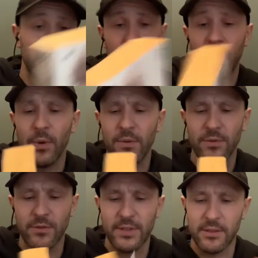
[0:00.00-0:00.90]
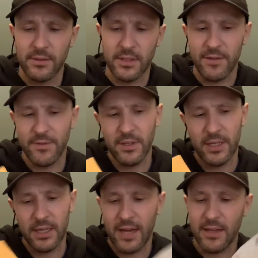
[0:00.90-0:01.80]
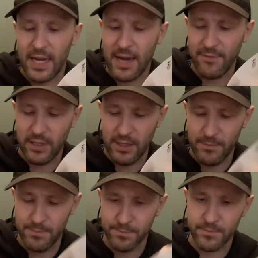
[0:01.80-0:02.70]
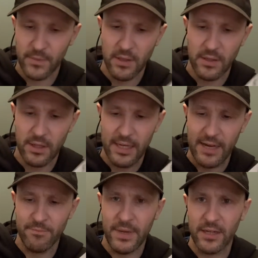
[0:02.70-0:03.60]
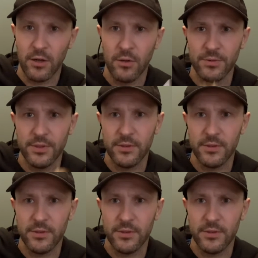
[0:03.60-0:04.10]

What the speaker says: When it was written, I feel like I have Mike Gold's